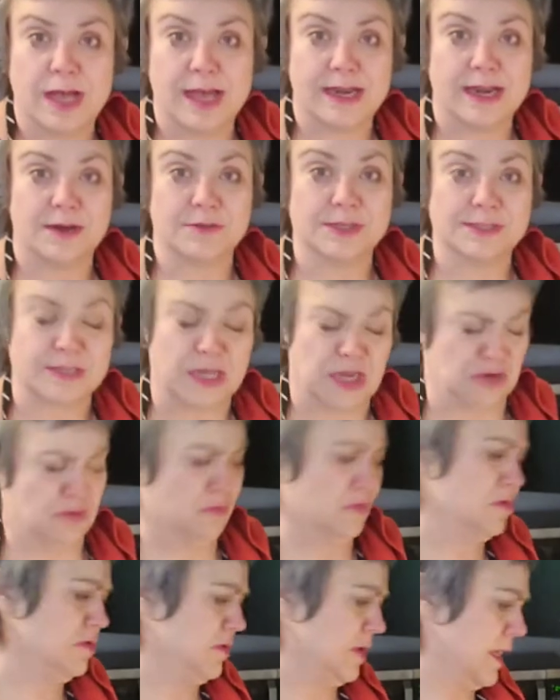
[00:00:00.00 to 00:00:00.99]
and I was like,
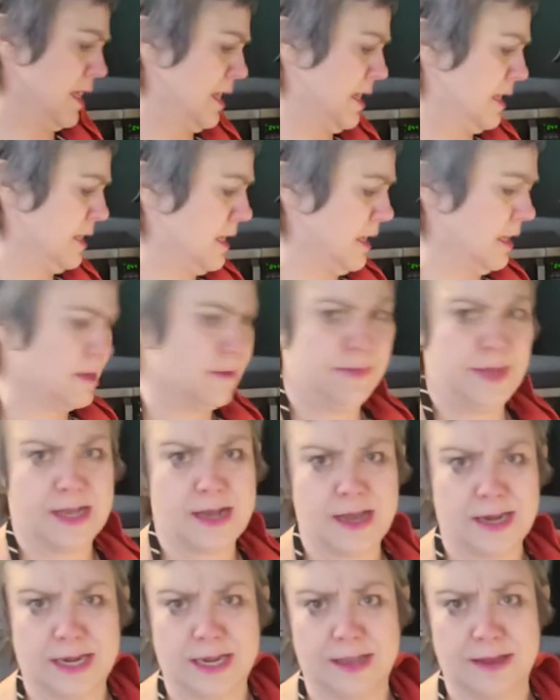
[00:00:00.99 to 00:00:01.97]
oh yeah, that could be
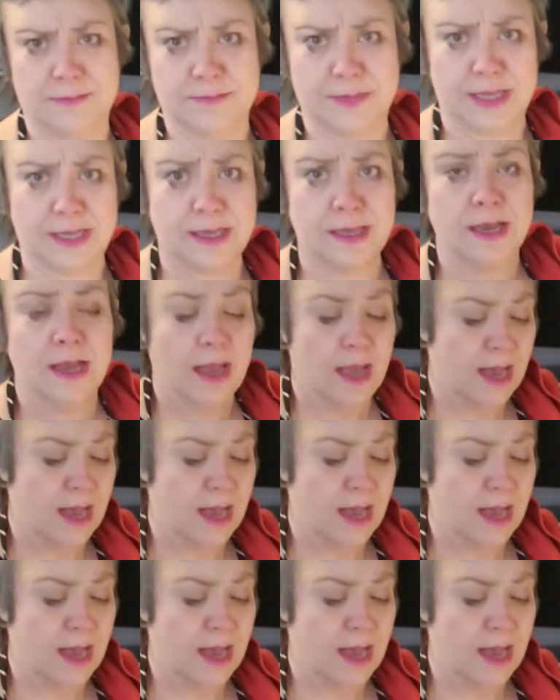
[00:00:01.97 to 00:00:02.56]
kind of yummy.